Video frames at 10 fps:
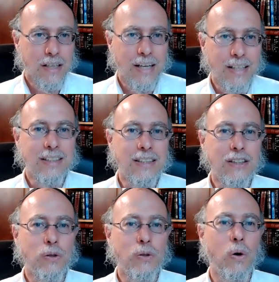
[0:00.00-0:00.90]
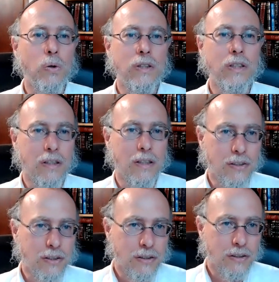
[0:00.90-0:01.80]
God is still holding
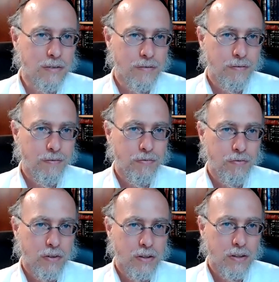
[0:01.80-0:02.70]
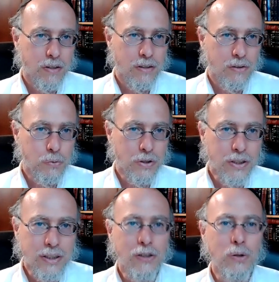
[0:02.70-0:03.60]
us. We're
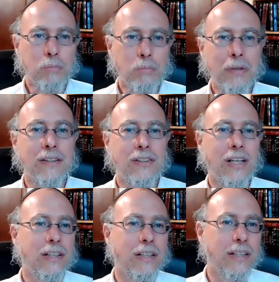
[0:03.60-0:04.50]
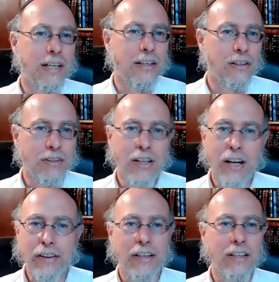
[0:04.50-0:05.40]
still being taken care of.
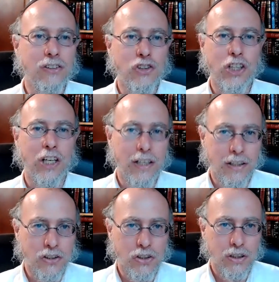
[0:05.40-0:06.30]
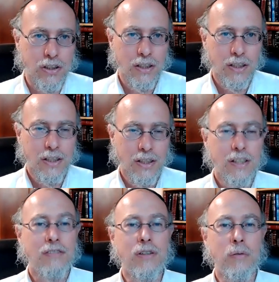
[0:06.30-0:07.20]
Nothing changed
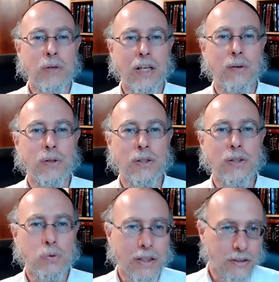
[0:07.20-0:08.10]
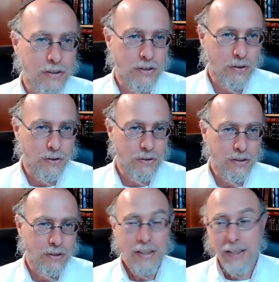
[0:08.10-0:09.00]
from when I was 20 years old,
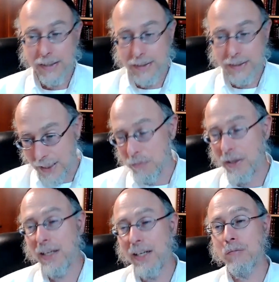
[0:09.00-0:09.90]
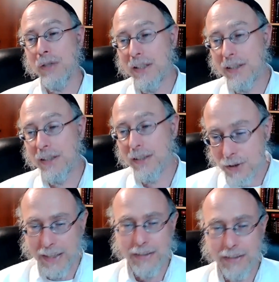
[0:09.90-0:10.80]
except that I'm being
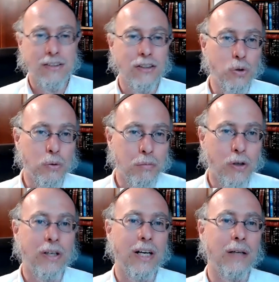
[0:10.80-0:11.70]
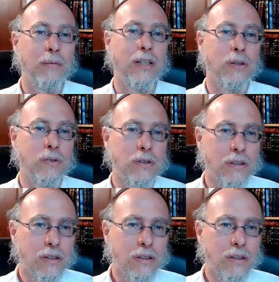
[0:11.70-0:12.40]
expected to do more on my own.